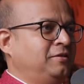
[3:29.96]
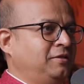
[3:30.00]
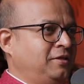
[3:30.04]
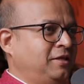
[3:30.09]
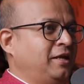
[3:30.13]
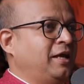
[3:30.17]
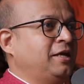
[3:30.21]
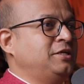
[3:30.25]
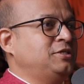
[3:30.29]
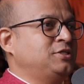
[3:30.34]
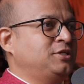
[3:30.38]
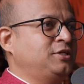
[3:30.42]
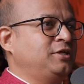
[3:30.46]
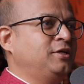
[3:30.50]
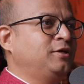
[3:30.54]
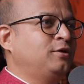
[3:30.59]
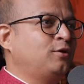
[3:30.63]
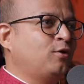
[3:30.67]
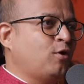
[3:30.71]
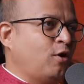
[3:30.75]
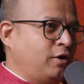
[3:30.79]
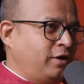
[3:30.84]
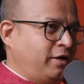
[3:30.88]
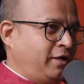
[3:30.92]
the Nigerian
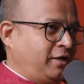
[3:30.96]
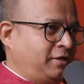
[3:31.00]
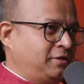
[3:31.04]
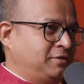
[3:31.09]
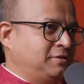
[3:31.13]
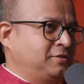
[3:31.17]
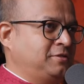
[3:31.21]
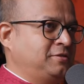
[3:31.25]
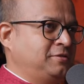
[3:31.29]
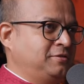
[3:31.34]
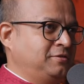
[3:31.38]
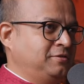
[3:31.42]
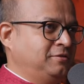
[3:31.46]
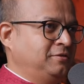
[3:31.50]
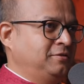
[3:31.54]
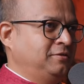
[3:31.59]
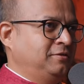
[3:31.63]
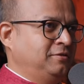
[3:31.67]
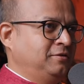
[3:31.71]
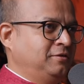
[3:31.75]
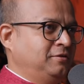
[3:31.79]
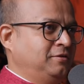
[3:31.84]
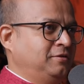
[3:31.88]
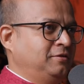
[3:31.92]
context.
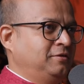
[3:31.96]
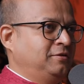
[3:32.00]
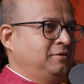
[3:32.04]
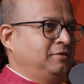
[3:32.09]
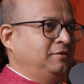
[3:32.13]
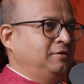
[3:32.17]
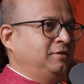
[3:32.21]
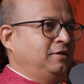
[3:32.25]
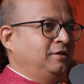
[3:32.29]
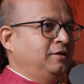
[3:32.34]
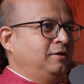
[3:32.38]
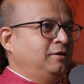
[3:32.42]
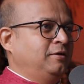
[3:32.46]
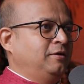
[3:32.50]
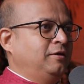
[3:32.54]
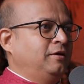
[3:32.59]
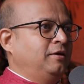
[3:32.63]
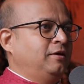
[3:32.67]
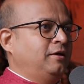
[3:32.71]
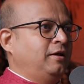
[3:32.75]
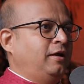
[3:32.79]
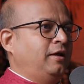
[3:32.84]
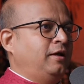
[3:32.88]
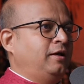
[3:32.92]

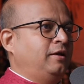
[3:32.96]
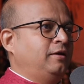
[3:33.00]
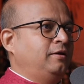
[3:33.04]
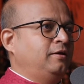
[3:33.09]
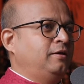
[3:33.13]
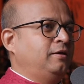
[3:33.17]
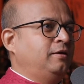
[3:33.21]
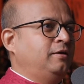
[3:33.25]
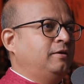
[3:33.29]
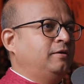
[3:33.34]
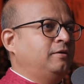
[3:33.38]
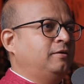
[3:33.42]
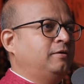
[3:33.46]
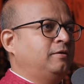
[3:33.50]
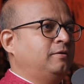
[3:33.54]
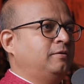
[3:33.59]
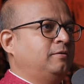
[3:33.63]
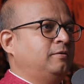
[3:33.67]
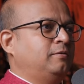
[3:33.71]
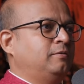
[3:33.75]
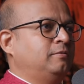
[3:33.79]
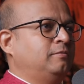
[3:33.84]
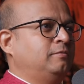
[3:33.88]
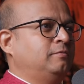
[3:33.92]
And
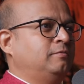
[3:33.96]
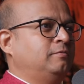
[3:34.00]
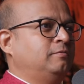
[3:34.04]
uh,